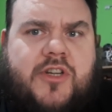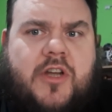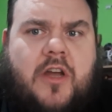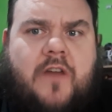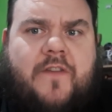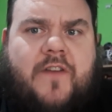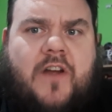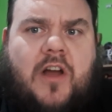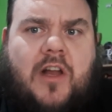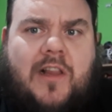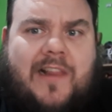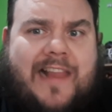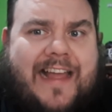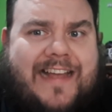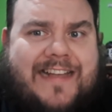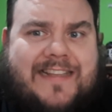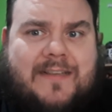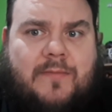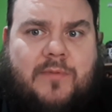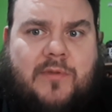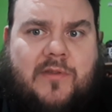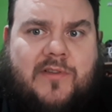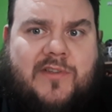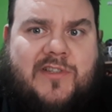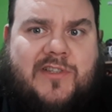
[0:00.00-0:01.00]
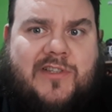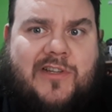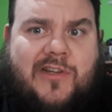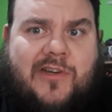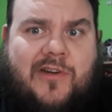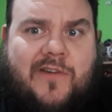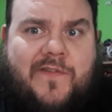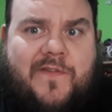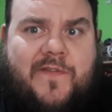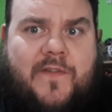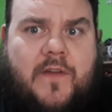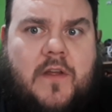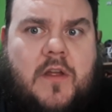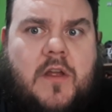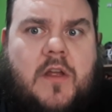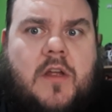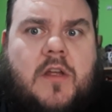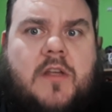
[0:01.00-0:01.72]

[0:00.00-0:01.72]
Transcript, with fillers: of collectible stuff.